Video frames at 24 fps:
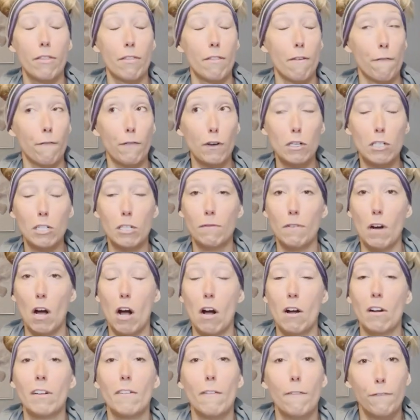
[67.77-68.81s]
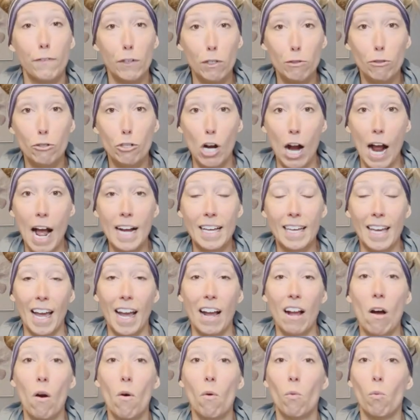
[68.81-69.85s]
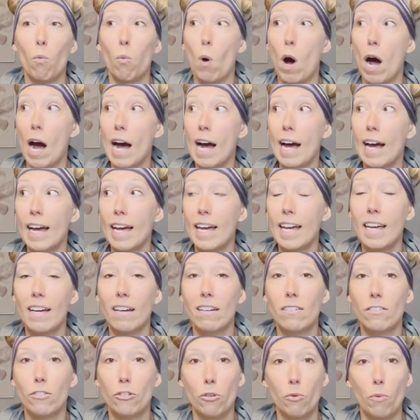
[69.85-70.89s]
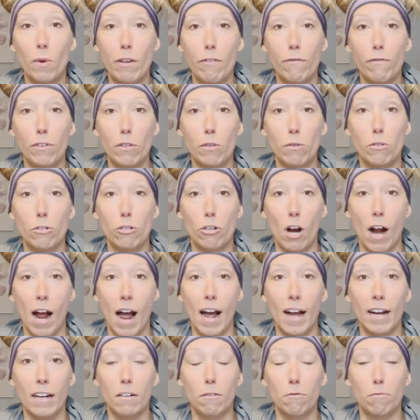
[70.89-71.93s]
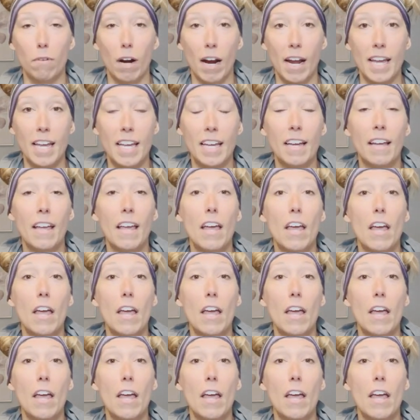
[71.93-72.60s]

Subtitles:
first of all, food tracking. Why do we food track, right?